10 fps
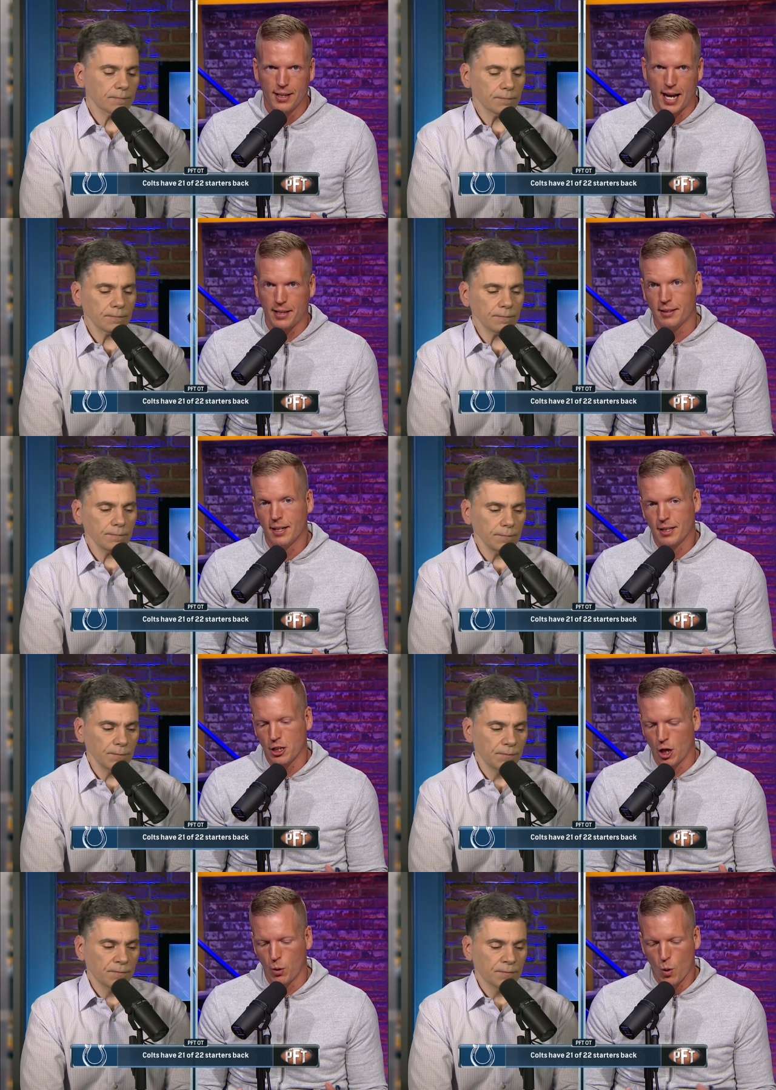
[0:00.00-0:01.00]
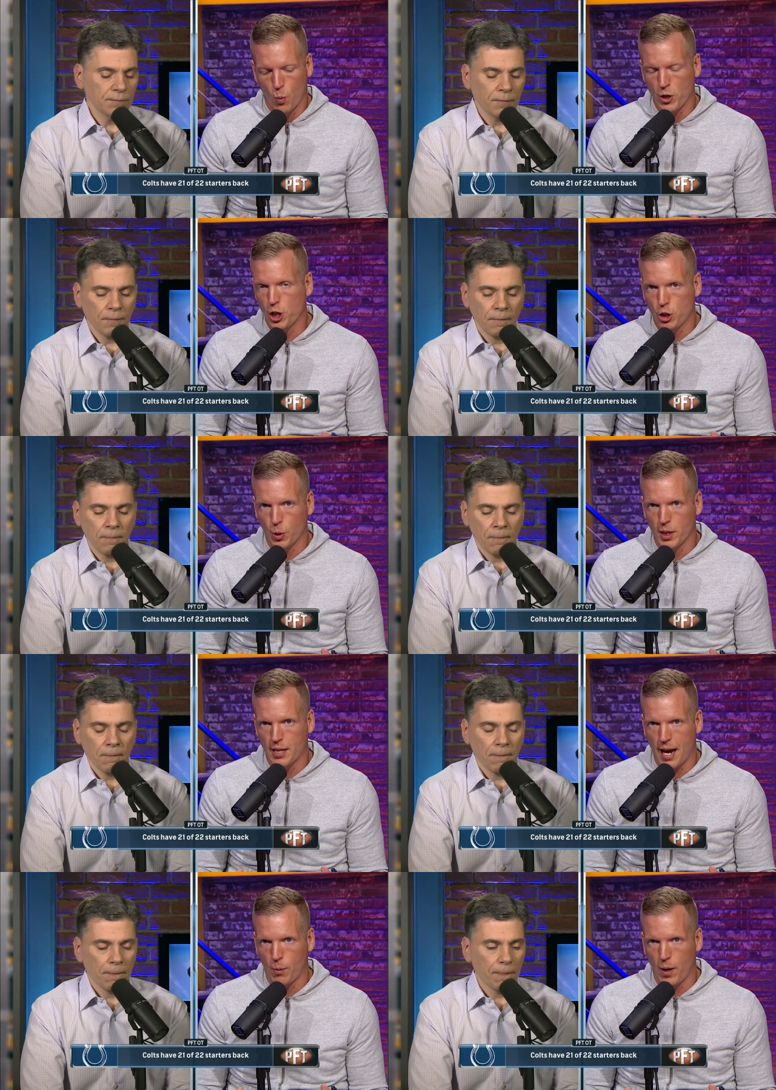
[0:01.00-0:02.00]
Speaker 1: And you know, when you do it
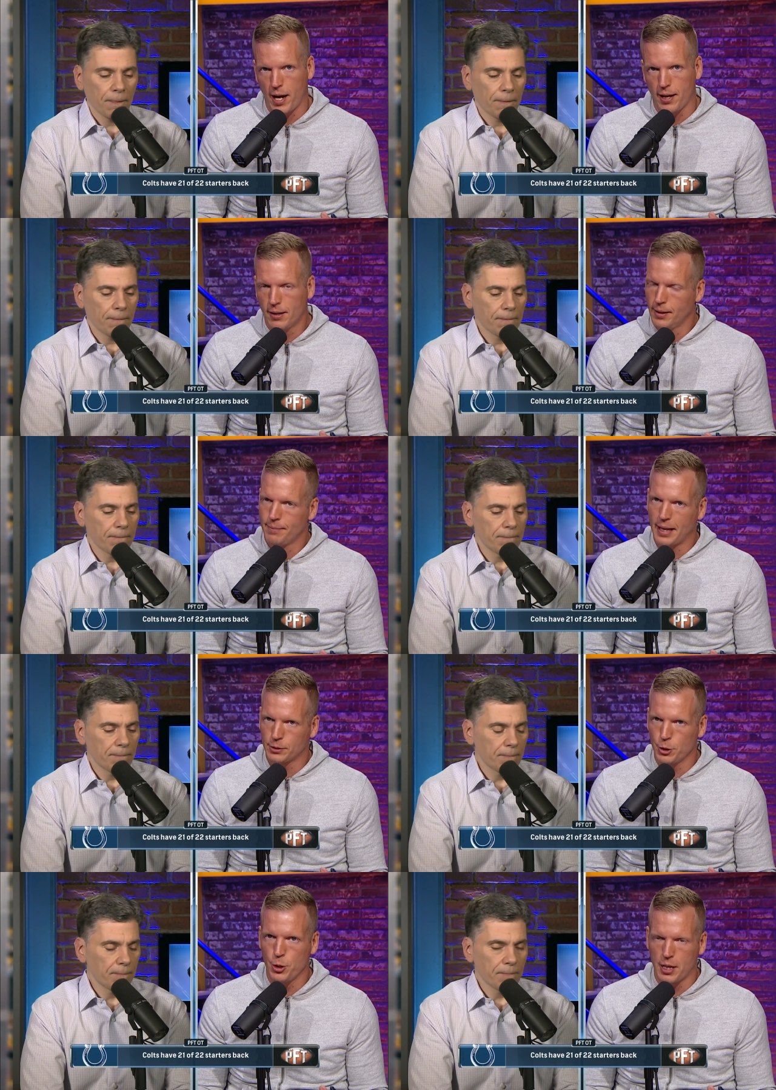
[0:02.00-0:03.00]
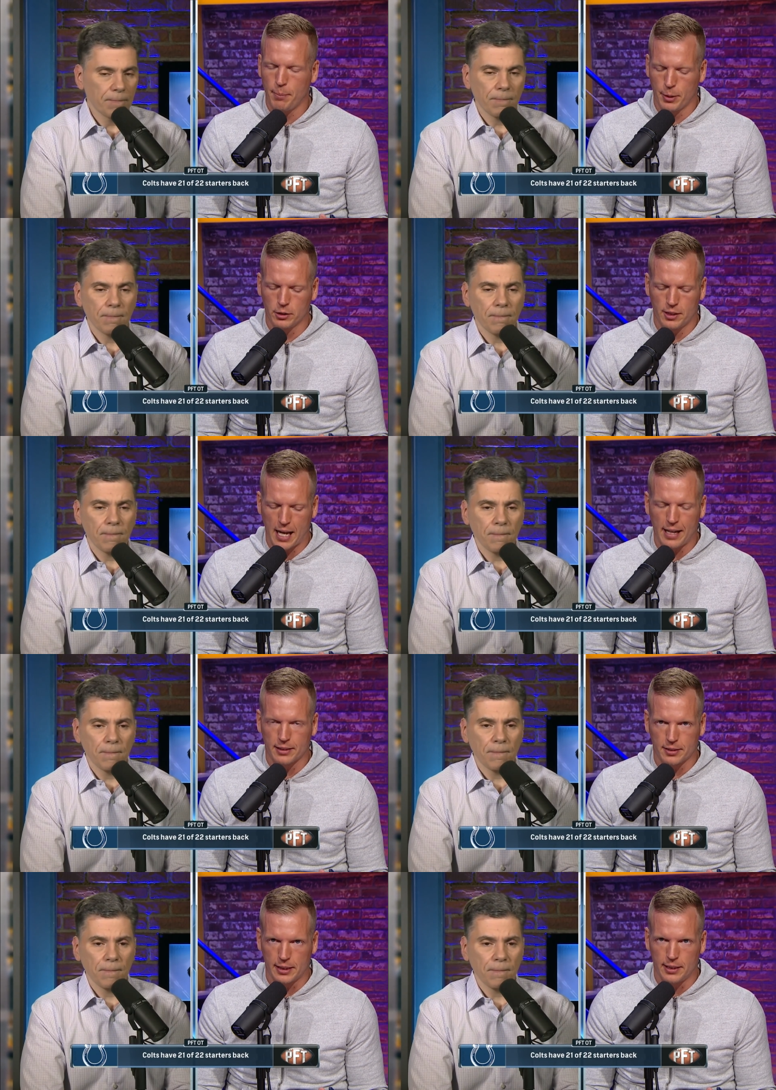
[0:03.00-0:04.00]
that way, that's when you can build a
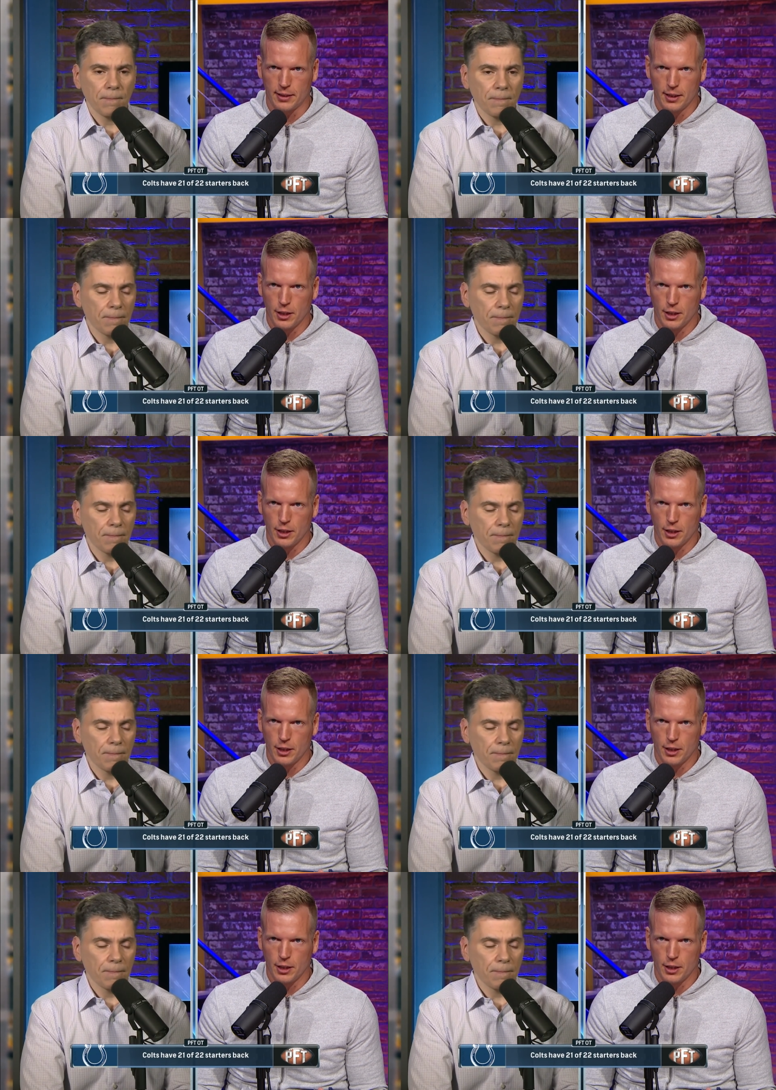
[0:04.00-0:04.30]
dynasty.